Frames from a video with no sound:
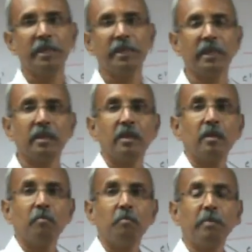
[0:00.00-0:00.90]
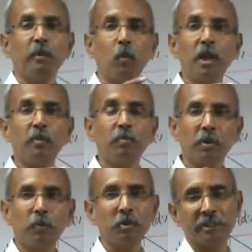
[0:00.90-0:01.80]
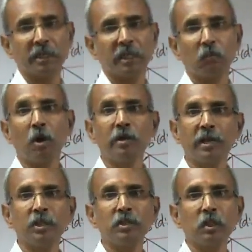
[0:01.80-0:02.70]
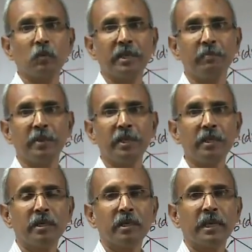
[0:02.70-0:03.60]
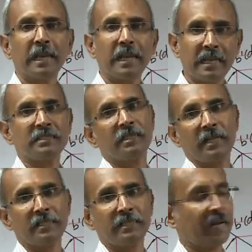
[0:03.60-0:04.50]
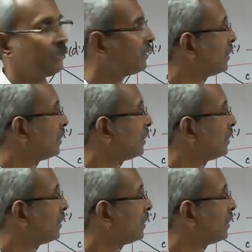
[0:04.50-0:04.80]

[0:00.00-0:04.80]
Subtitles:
BE. By what proportion or what ratio will it be lesser than that,